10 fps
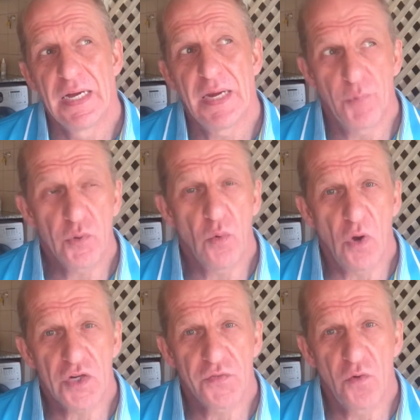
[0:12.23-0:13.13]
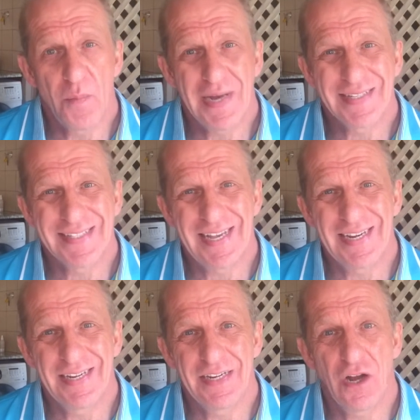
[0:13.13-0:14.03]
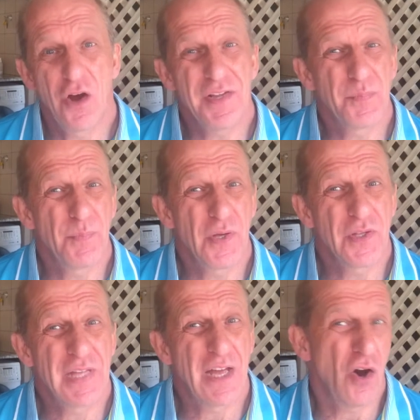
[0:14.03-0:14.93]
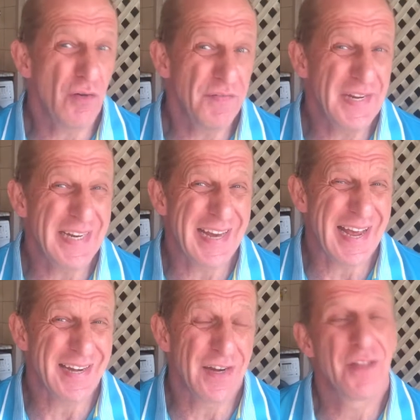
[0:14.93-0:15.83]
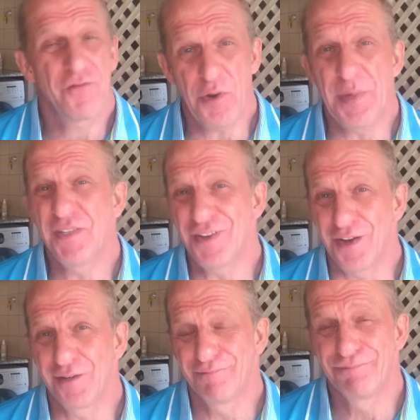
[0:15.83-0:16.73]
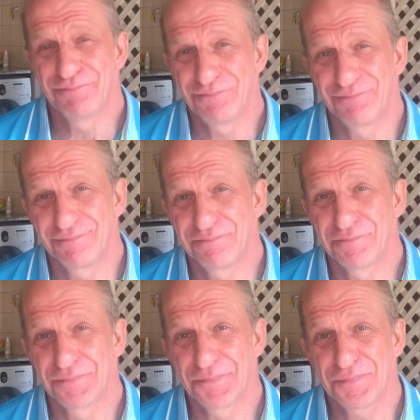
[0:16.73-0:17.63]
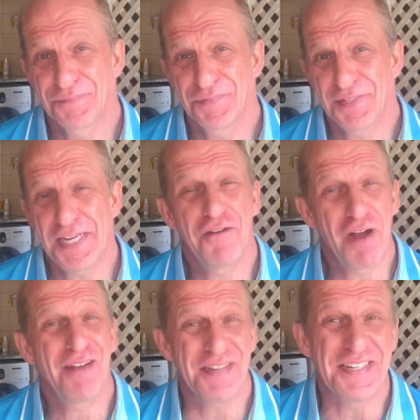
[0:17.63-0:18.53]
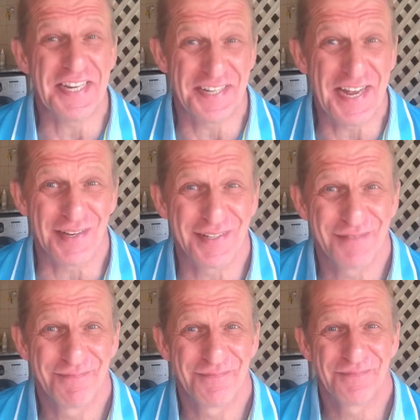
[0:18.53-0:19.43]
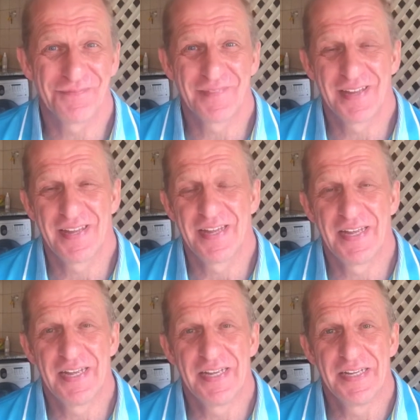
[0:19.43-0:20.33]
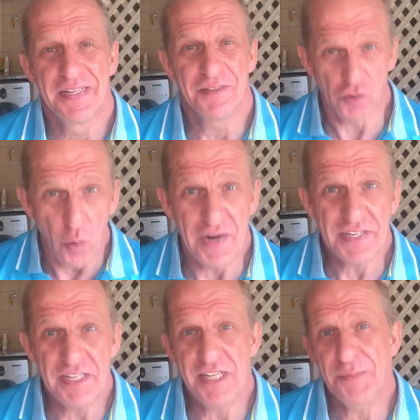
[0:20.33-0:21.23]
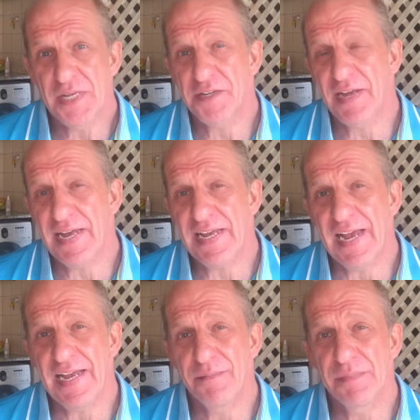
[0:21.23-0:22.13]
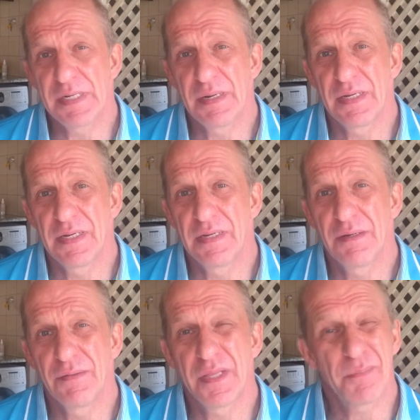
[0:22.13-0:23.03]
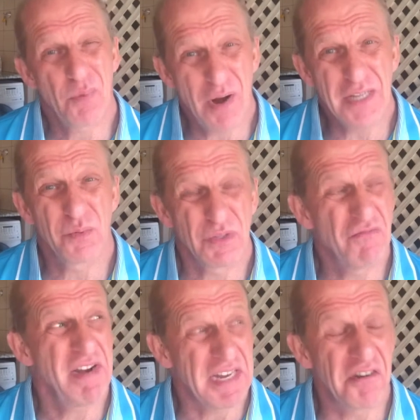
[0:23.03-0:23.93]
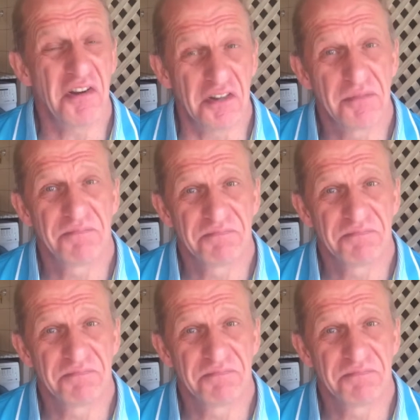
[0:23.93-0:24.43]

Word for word: I bought a watch for my son on his birthday on Venedan three weeks ago. It arrived in 10 days. The quality seems okay and the price was really good.